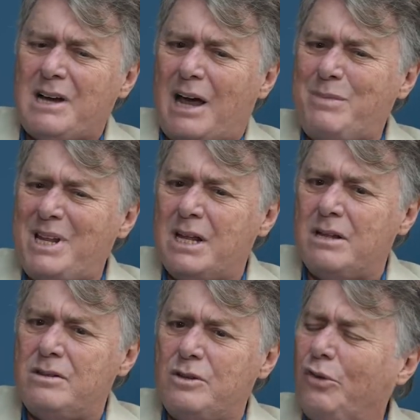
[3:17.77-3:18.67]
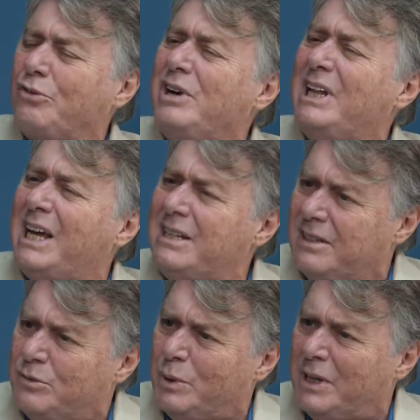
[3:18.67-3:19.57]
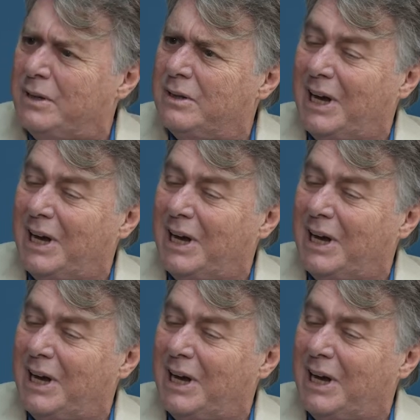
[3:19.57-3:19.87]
I mean, not related with.